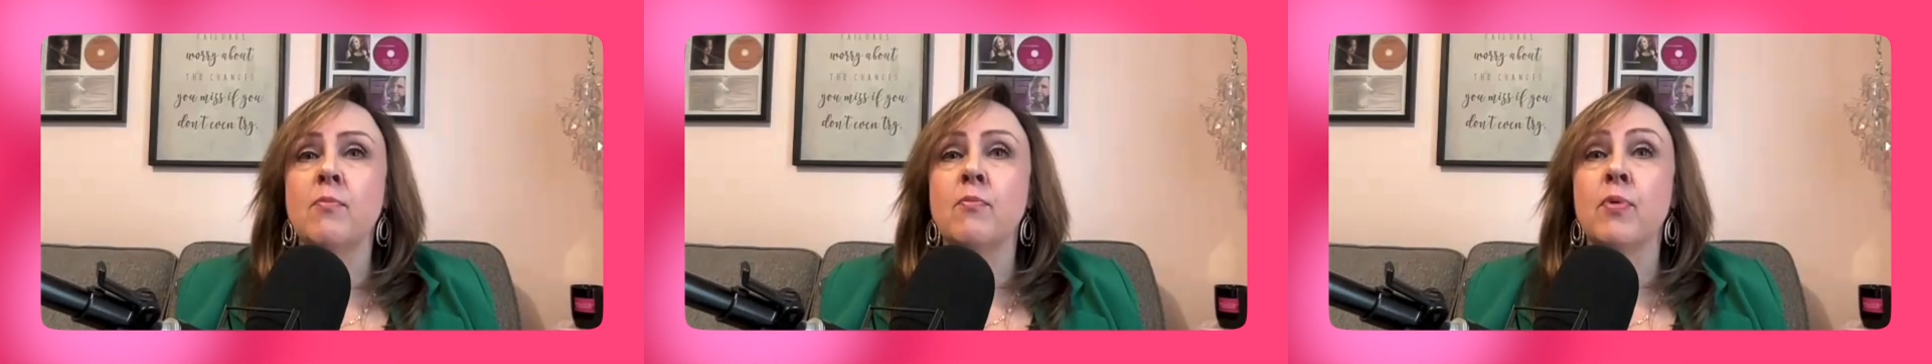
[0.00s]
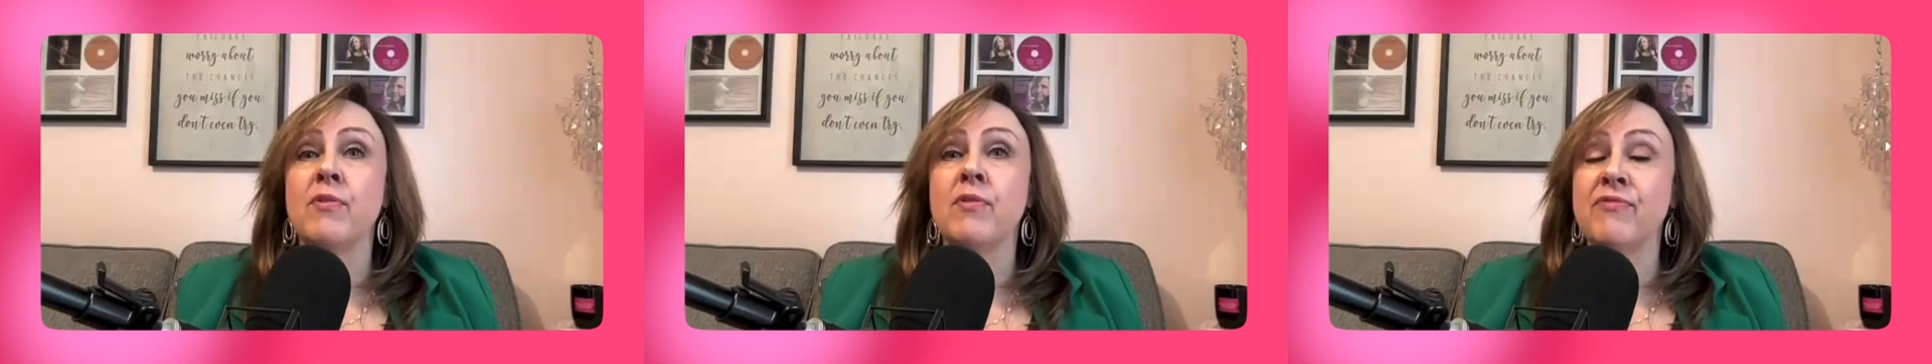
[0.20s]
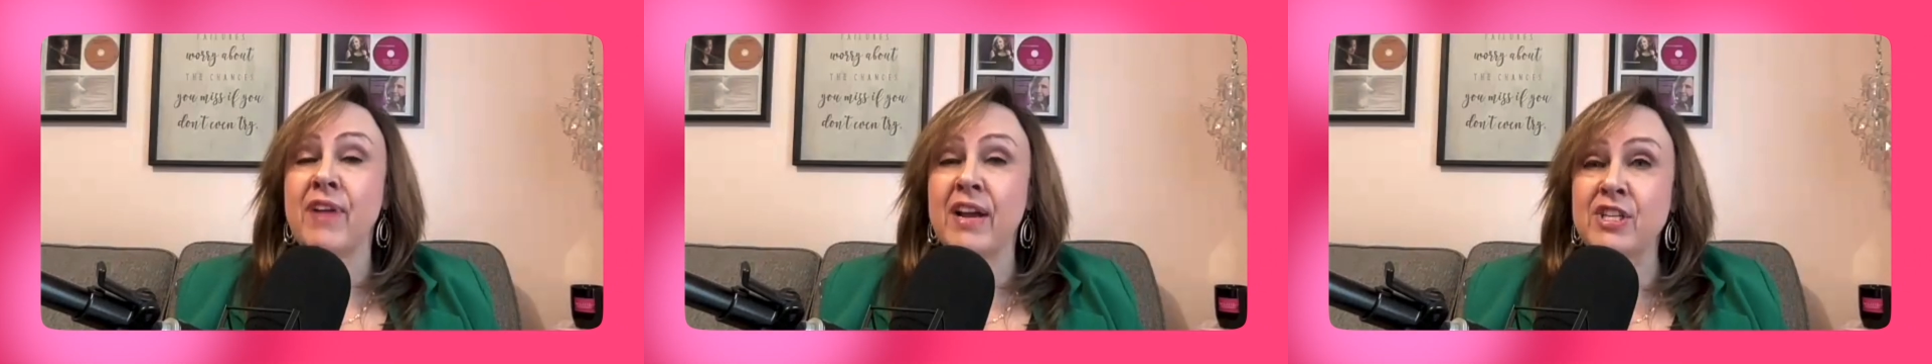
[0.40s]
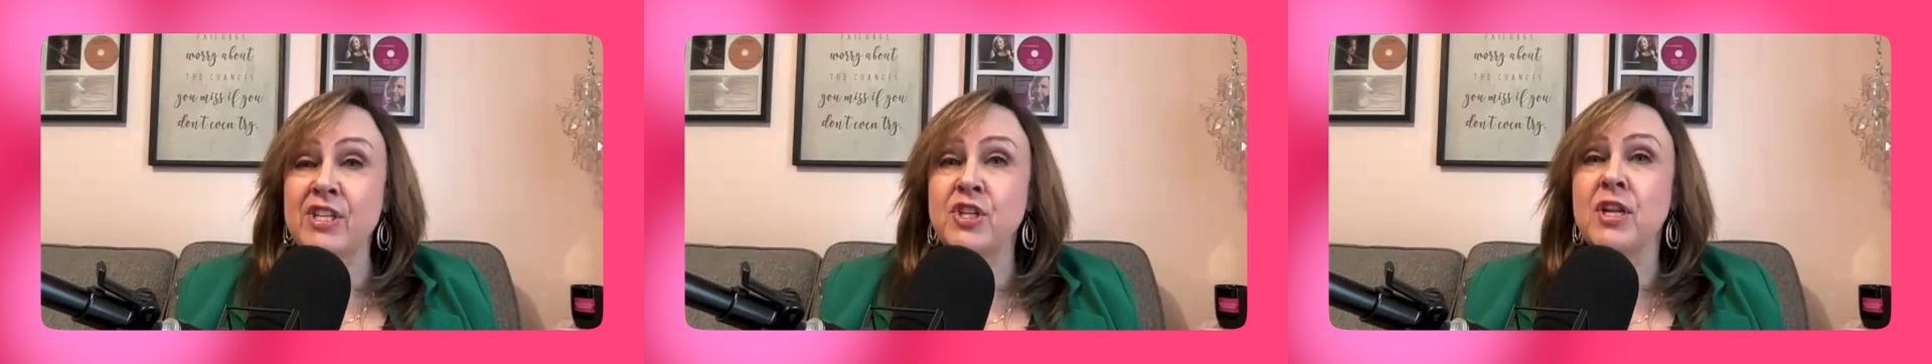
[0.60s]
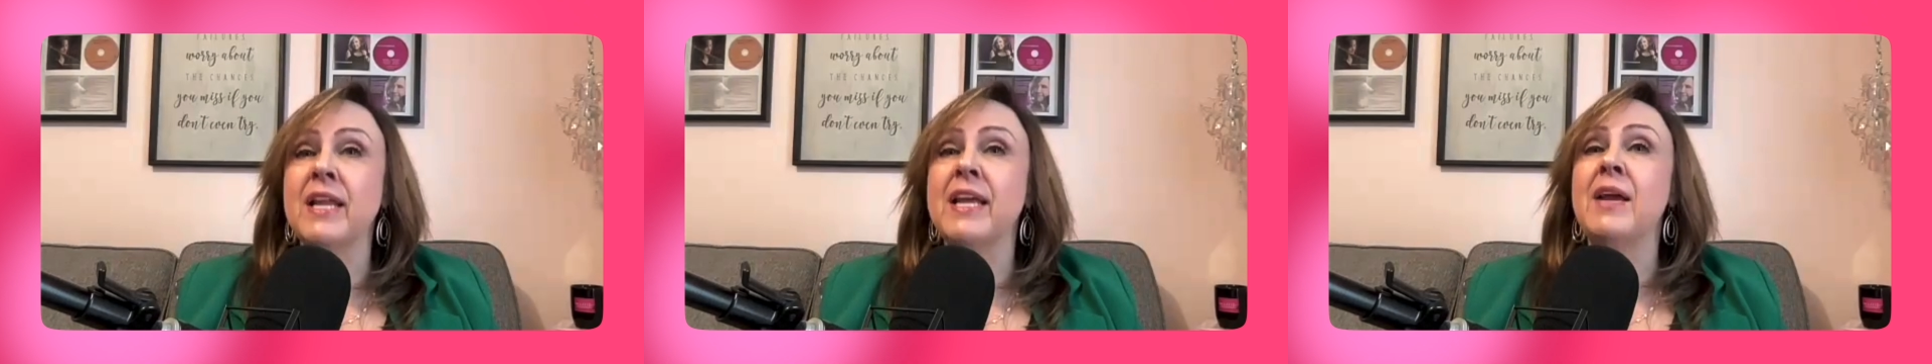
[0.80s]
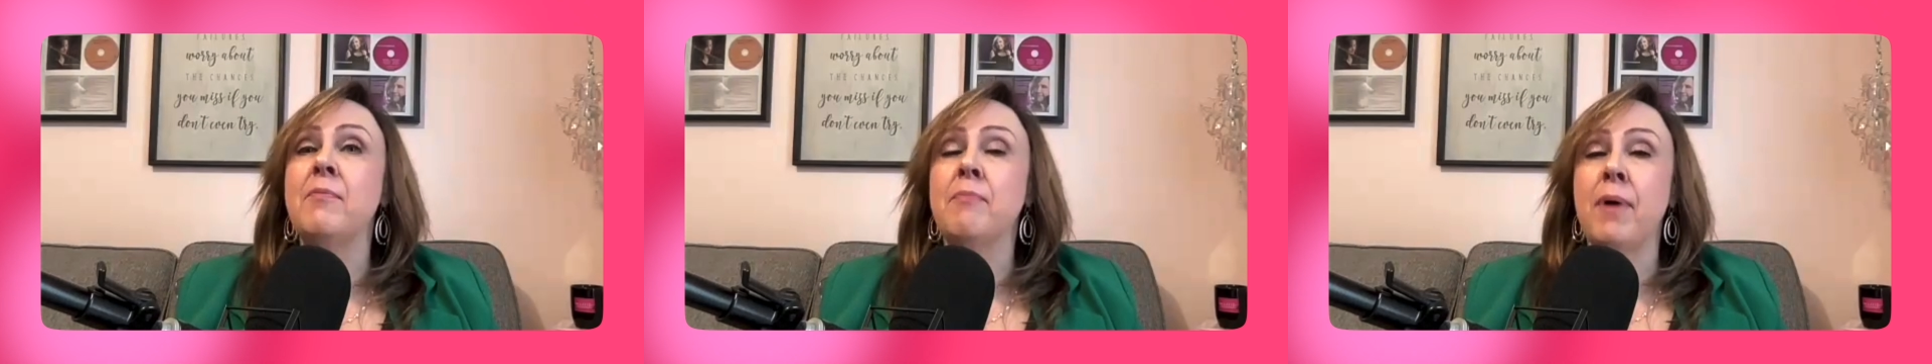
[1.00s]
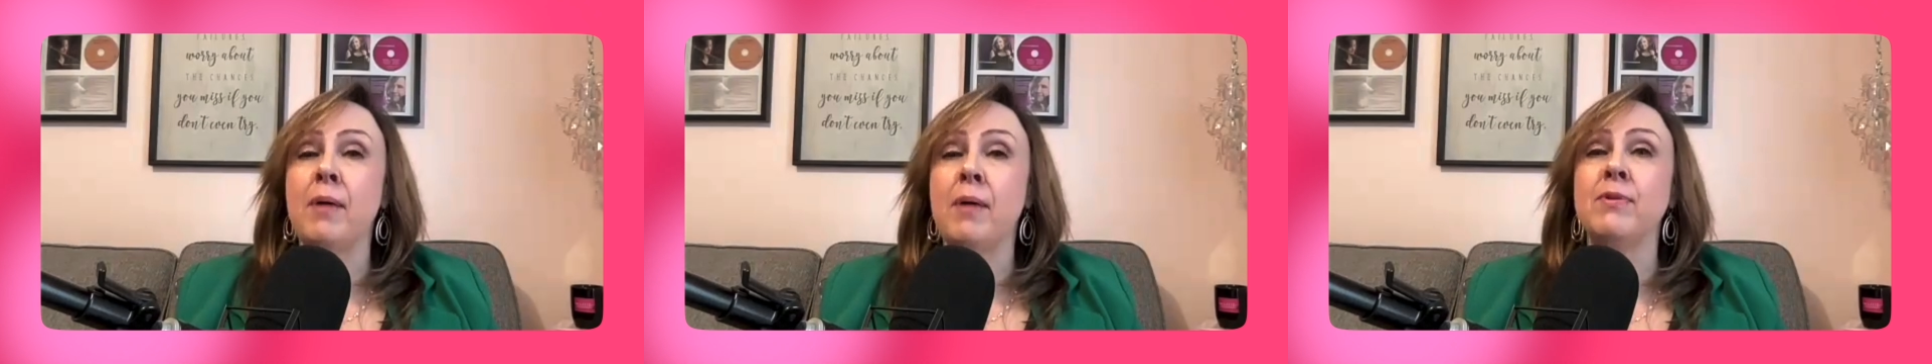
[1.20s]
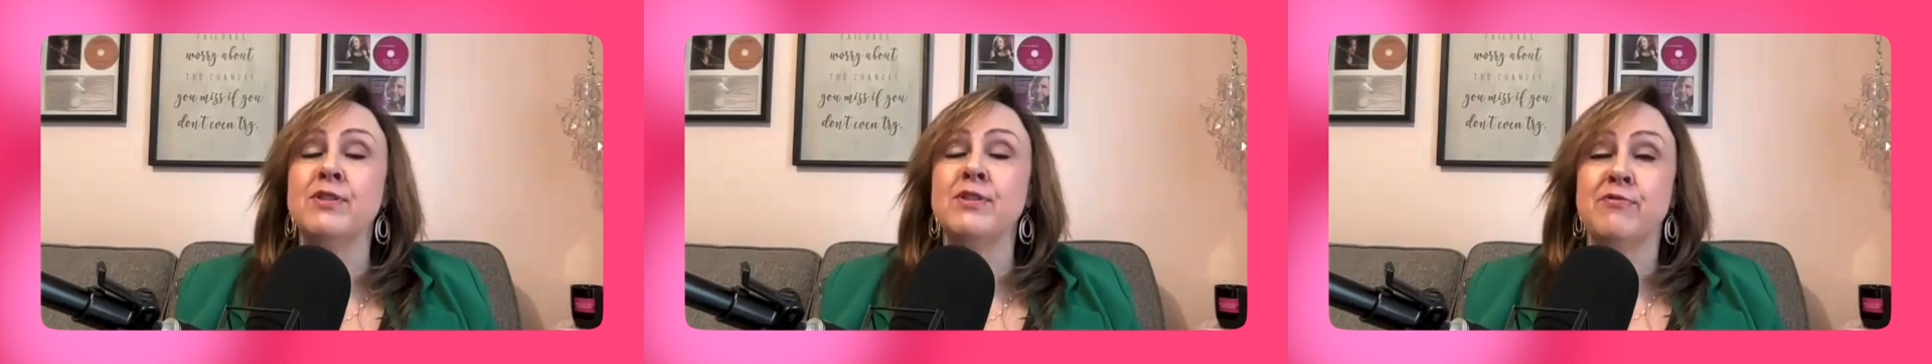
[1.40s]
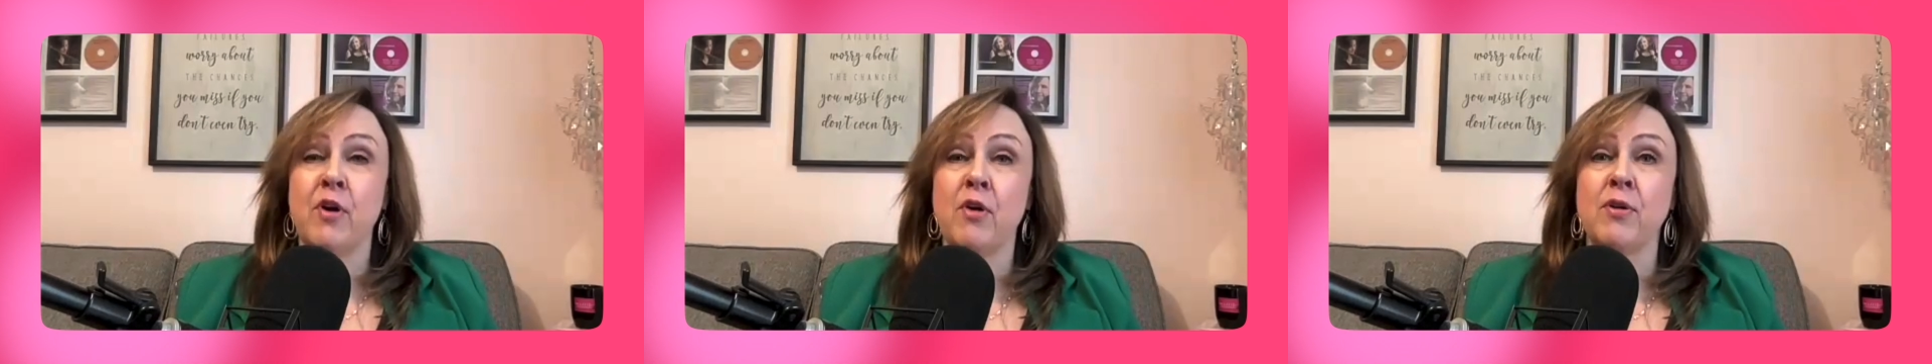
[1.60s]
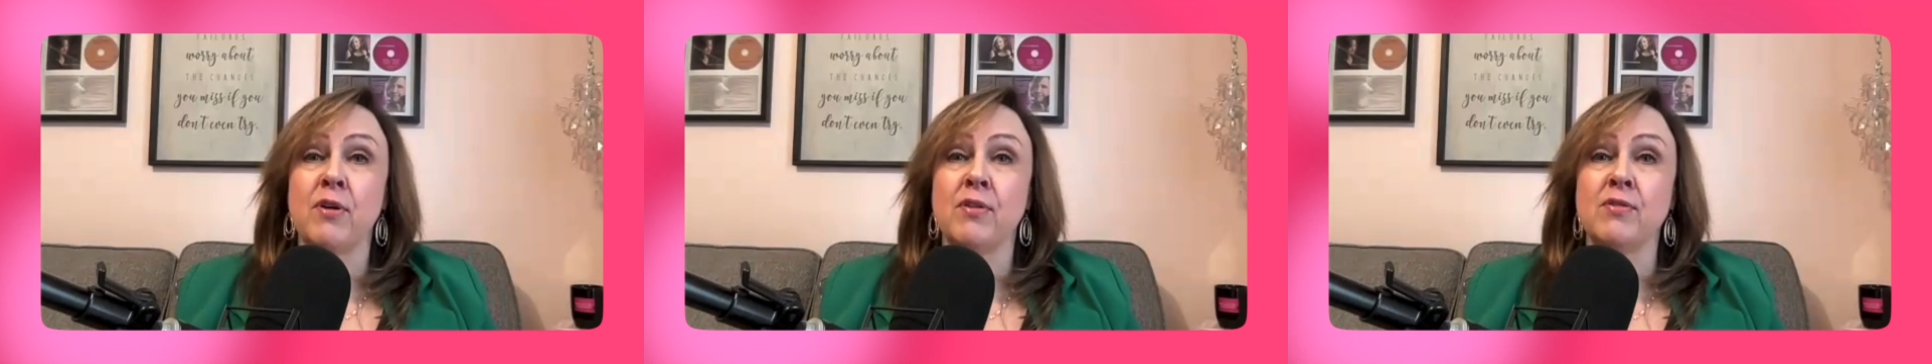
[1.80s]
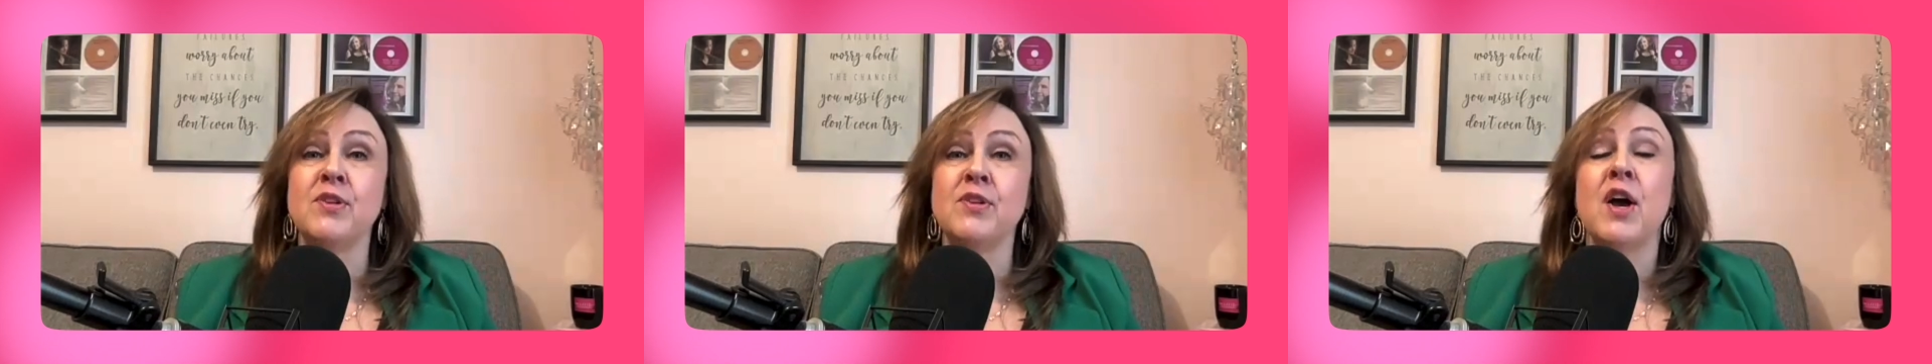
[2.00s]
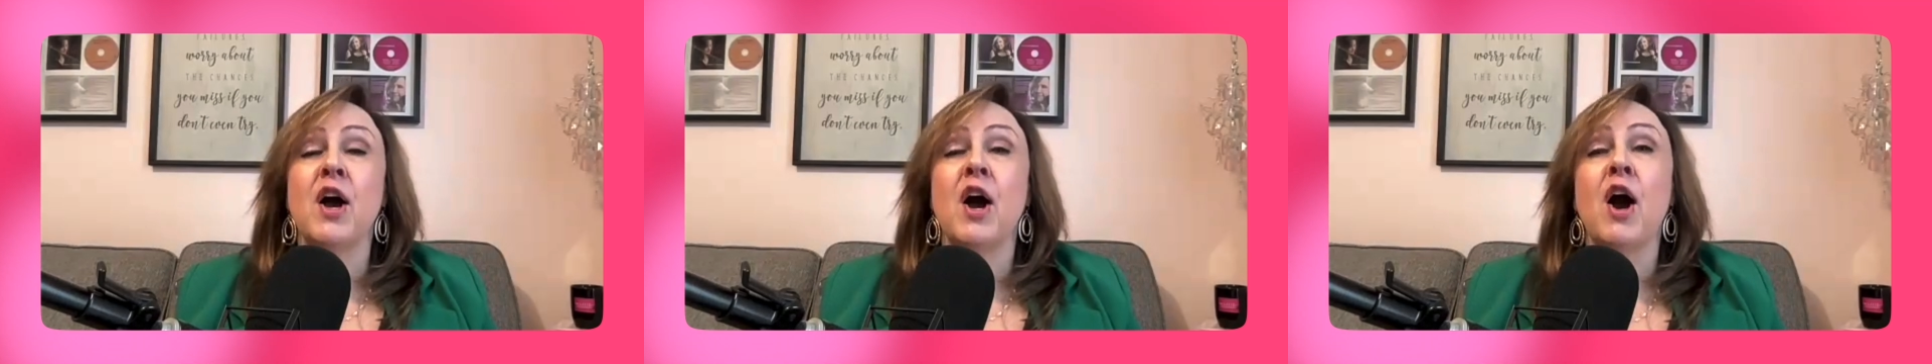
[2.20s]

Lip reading: professionally published photos